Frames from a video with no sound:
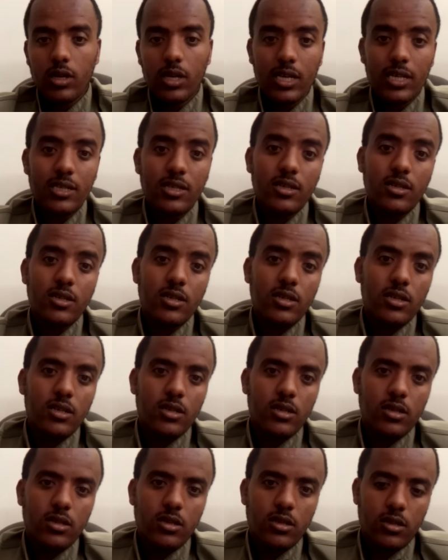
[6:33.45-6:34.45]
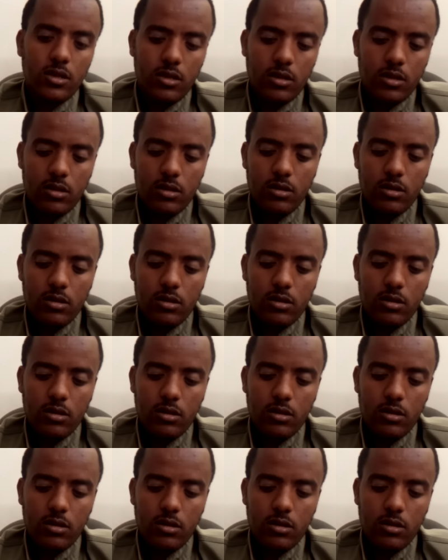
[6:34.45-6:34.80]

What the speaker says: Yesterday is